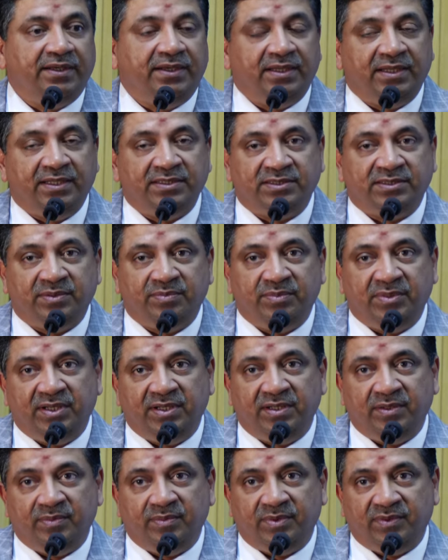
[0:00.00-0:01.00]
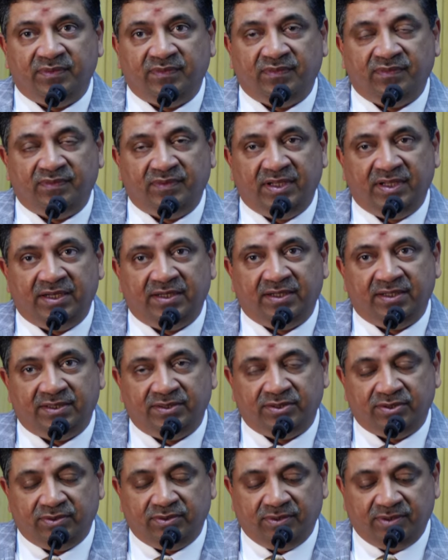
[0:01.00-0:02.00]
as the medium of data and
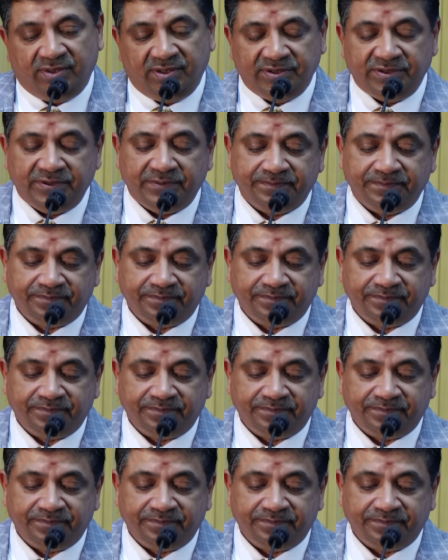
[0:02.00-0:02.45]
storage.